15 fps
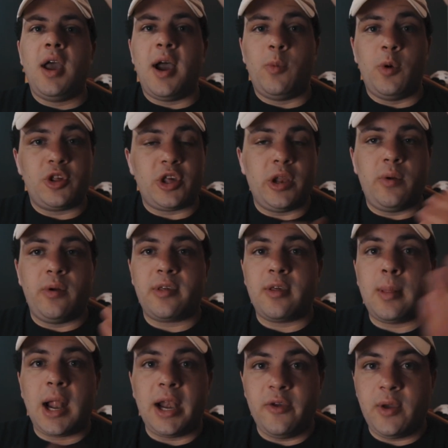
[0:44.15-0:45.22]
which I notice a
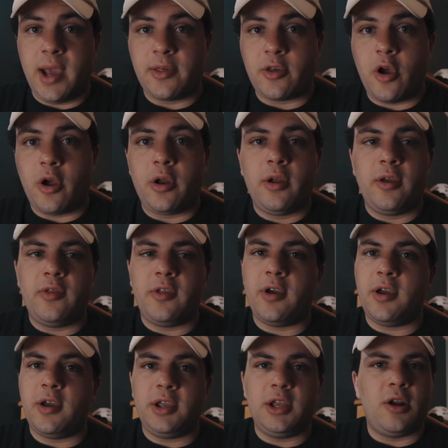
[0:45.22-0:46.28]
lot of you guys are,
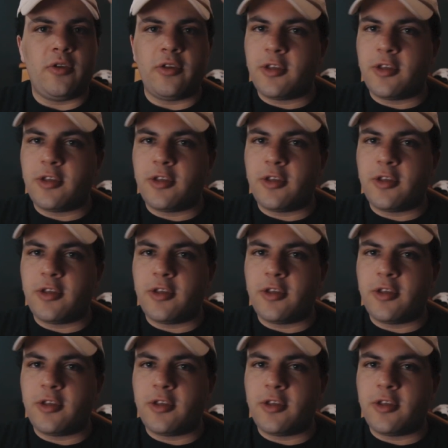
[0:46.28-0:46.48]
the